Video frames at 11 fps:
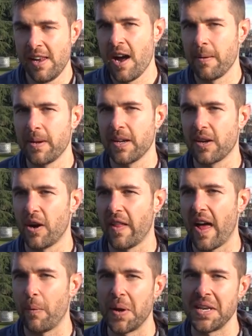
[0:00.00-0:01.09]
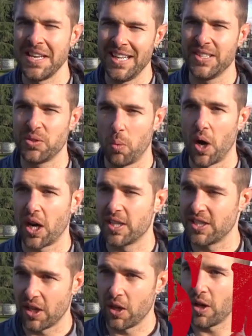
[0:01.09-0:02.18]
I'm gonna call that one needs work
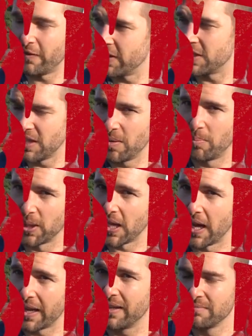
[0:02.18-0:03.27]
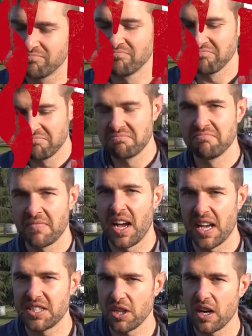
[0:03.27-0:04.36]
still, obviously, but
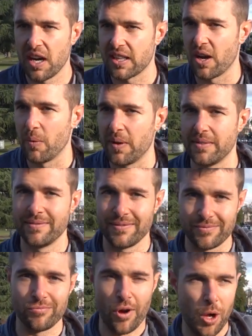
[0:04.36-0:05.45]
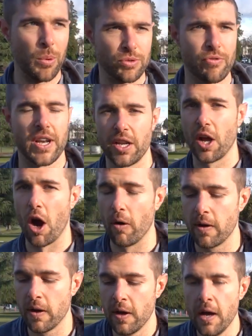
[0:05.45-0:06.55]
I still got that one almost ready to go.
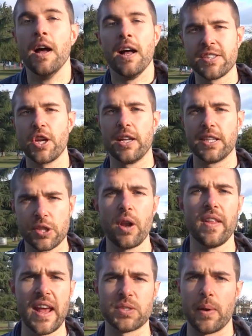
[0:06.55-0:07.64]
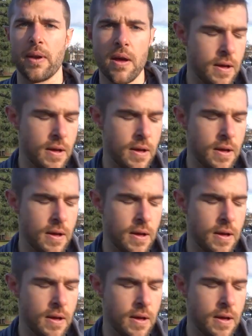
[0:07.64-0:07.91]
That's good. Let's go to the next one.